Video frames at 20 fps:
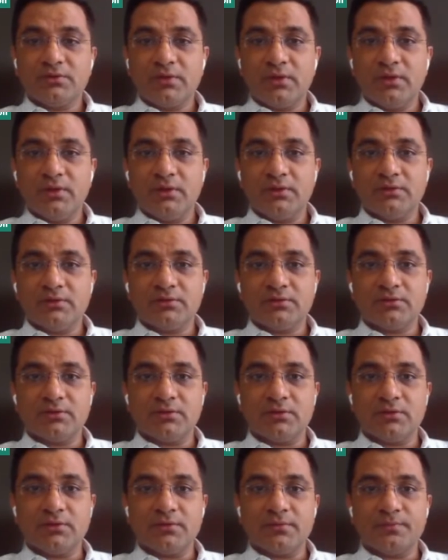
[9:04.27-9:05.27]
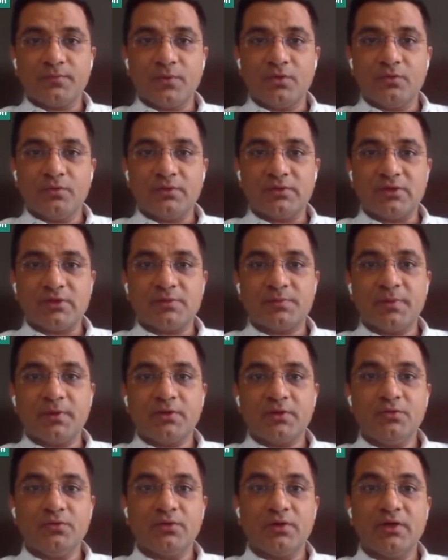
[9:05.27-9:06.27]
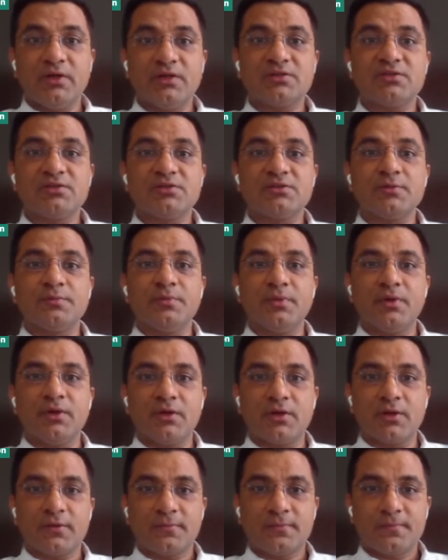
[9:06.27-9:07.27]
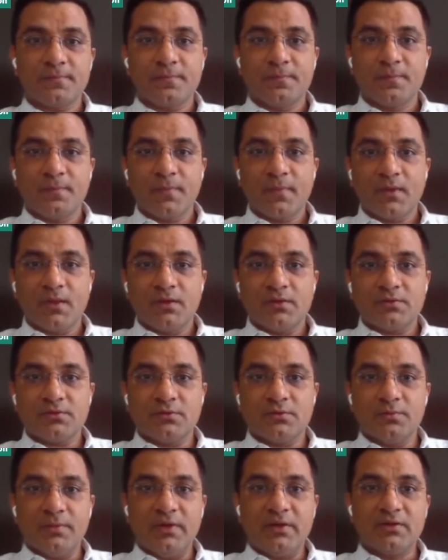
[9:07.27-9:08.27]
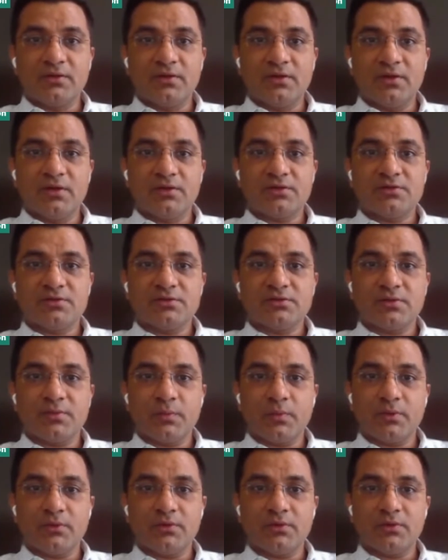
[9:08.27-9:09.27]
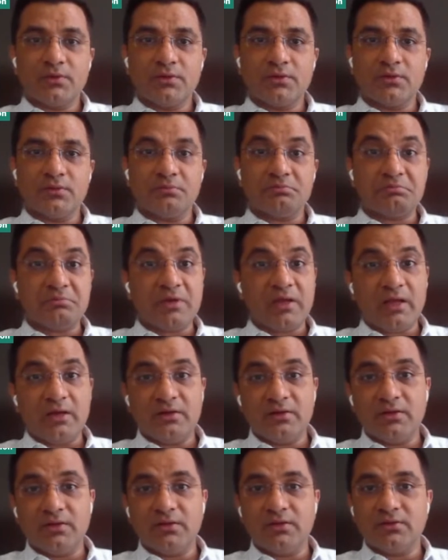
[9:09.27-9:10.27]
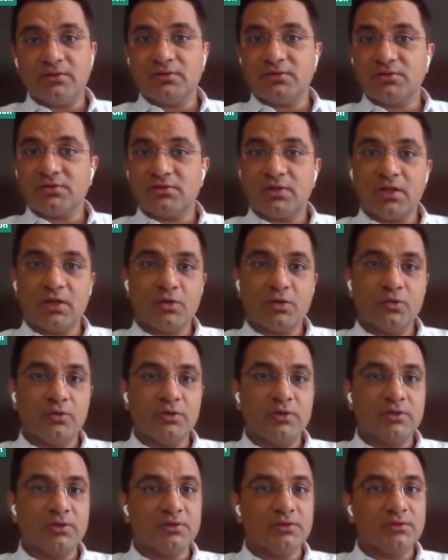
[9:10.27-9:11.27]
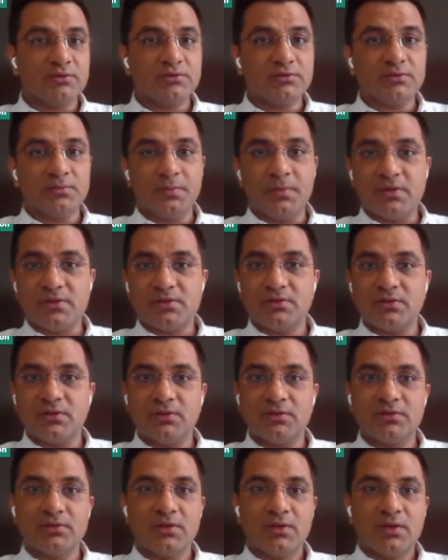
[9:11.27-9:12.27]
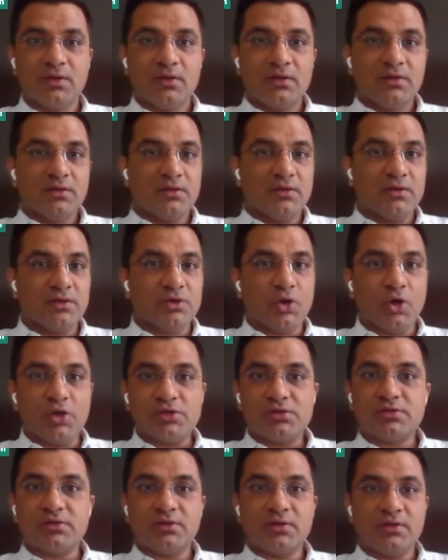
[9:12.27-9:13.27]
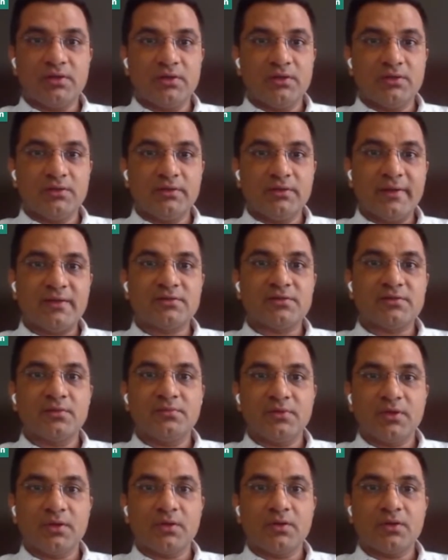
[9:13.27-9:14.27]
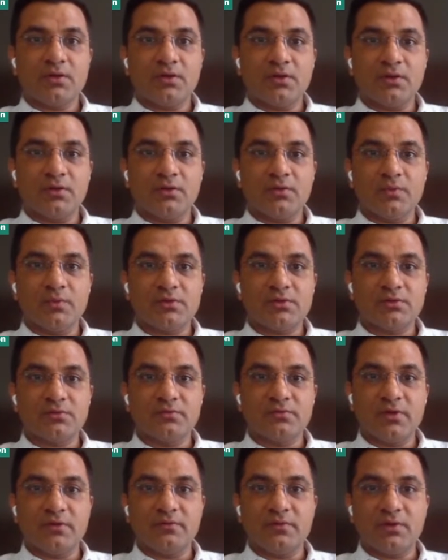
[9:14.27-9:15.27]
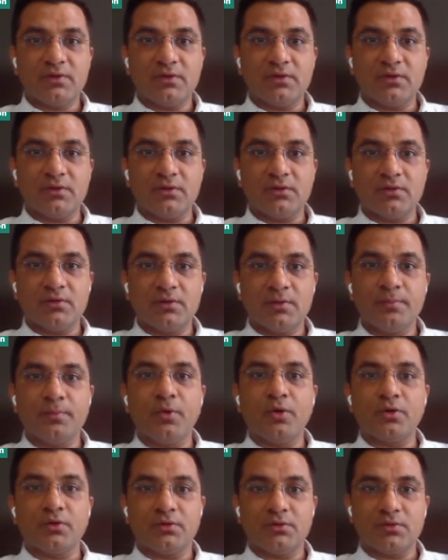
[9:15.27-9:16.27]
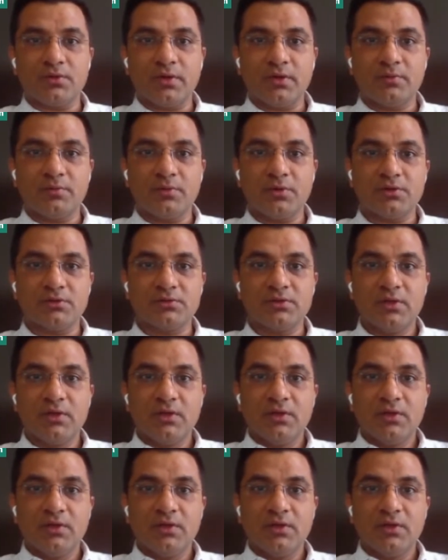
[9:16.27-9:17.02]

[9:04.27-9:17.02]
skill is with respect to relationship building. So building relationship with the candidates, stakeholders, business constantly. That is something which is very important, right? Because